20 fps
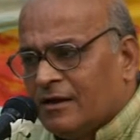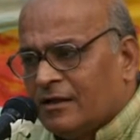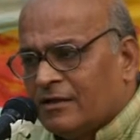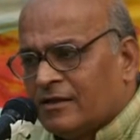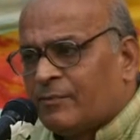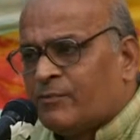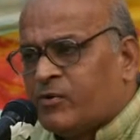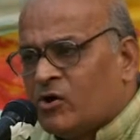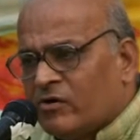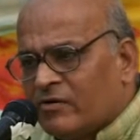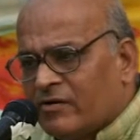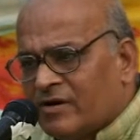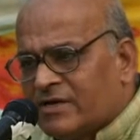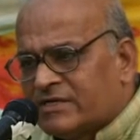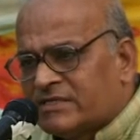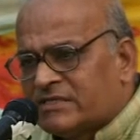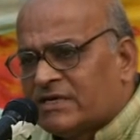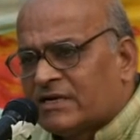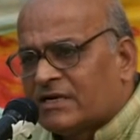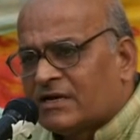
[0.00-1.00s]
the
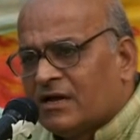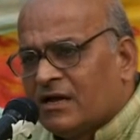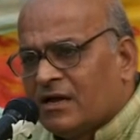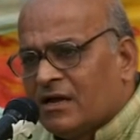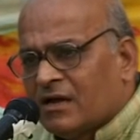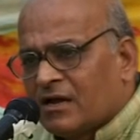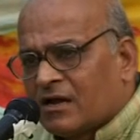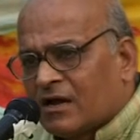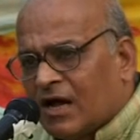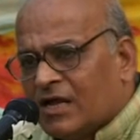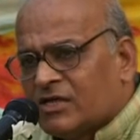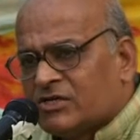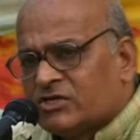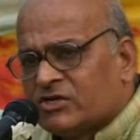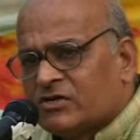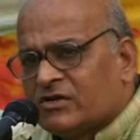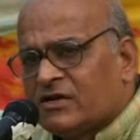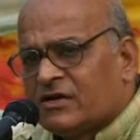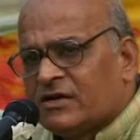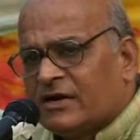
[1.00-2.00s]
pluralistic
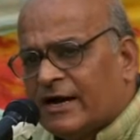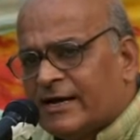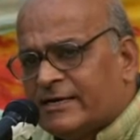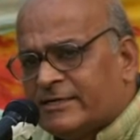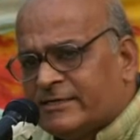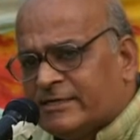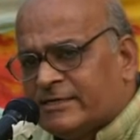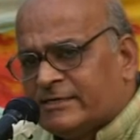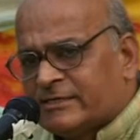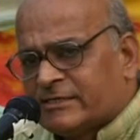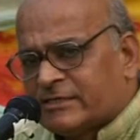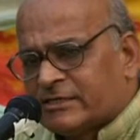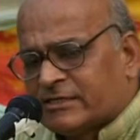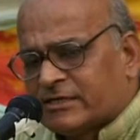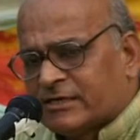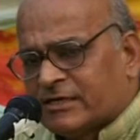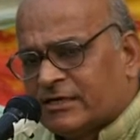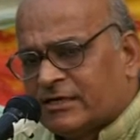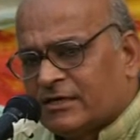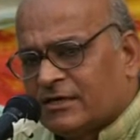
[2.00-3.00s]
cultural
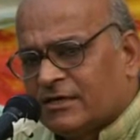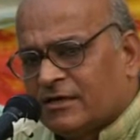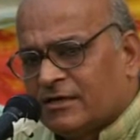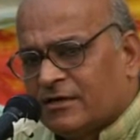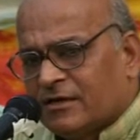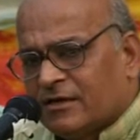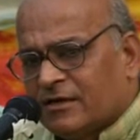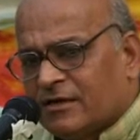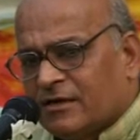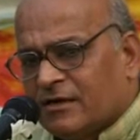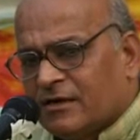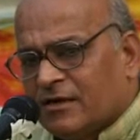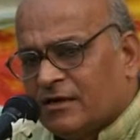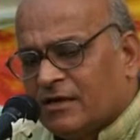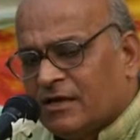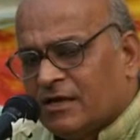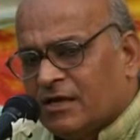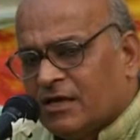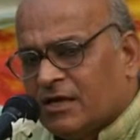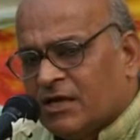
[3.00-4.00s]
identity,
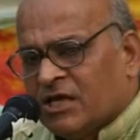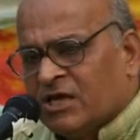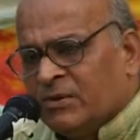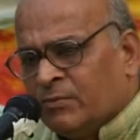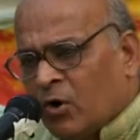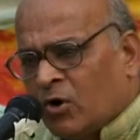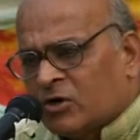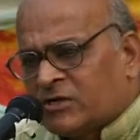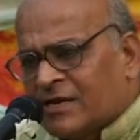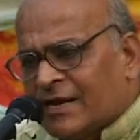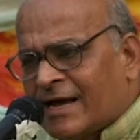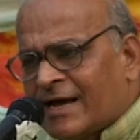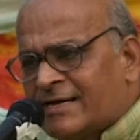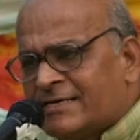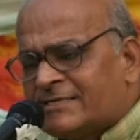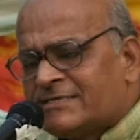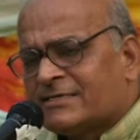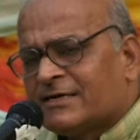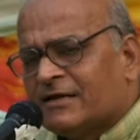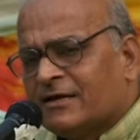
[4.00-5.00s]

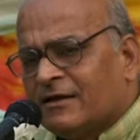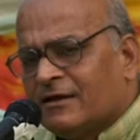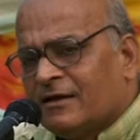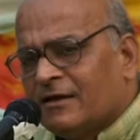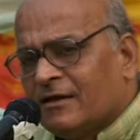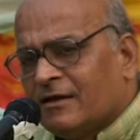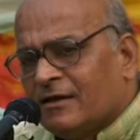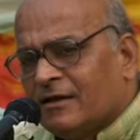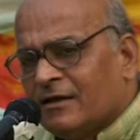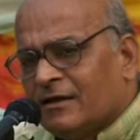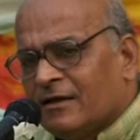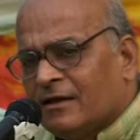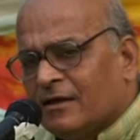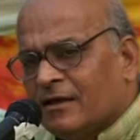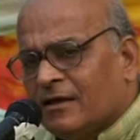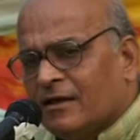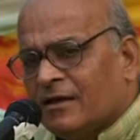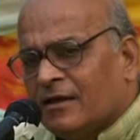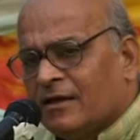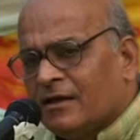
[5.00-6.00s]
immortalized
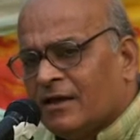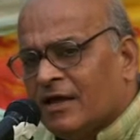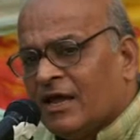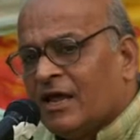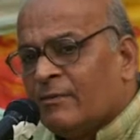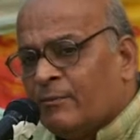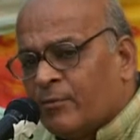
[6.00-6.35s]
in